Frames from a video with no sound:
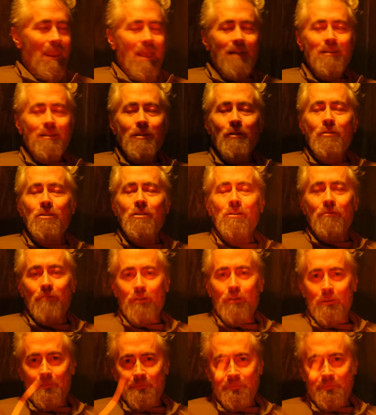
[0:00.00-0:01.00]

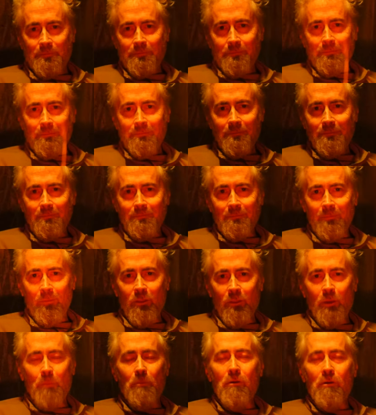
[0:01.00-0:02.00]
Lucifer,
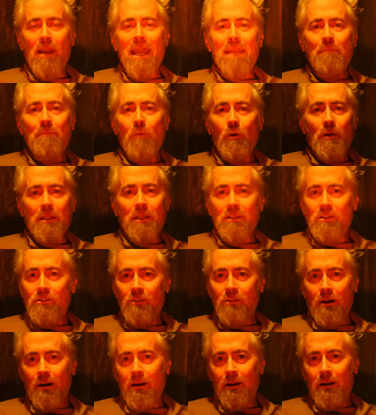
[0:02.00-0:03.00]
the bright morning
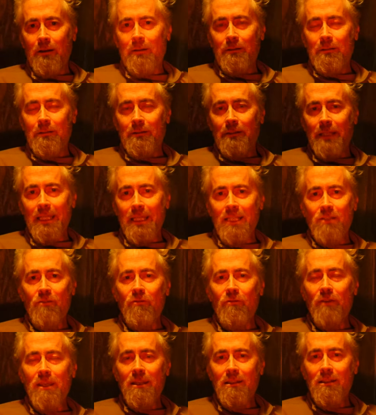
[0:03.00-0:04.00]
star, is
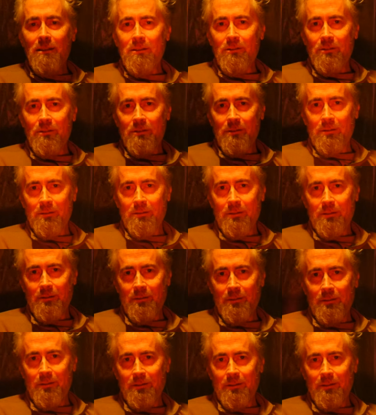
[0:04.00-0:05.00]
Venus.
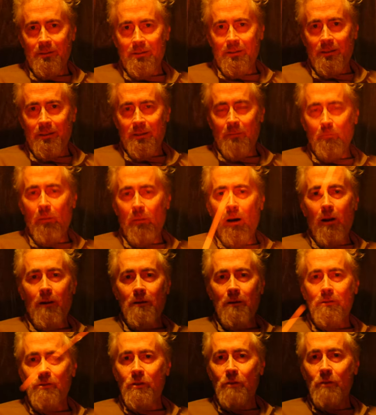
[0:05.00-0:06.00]

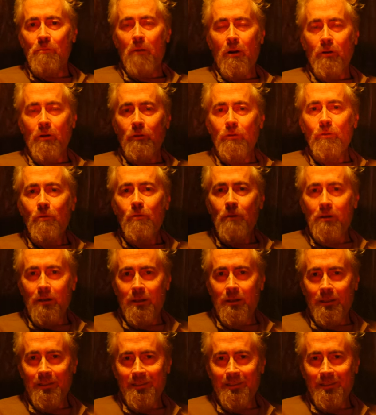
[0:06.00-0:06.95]
Mars is Marduk.